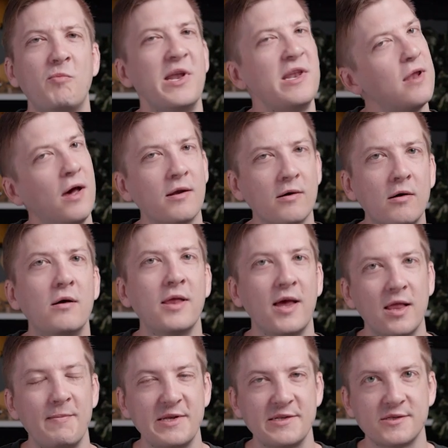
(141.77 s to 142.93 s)
But not all
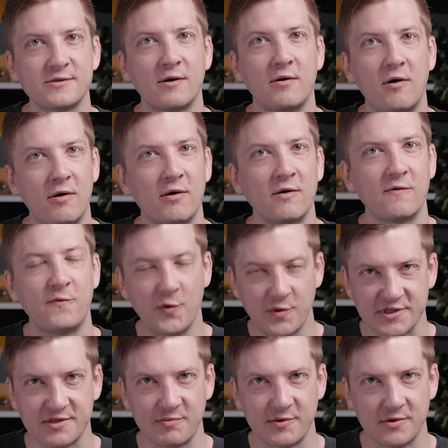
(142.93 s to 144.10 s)
elements are
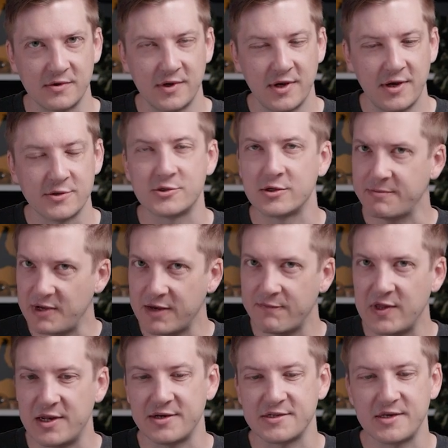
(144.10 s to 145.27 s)
focusable. So let me give
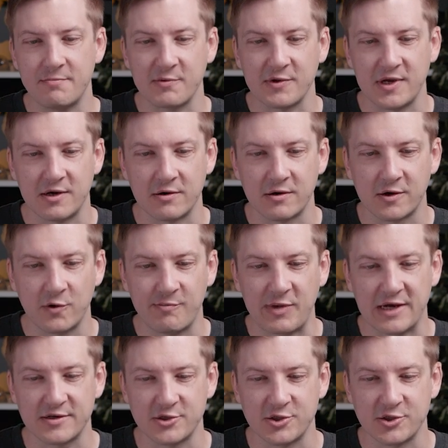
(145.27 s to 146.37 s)
you an example here. Going back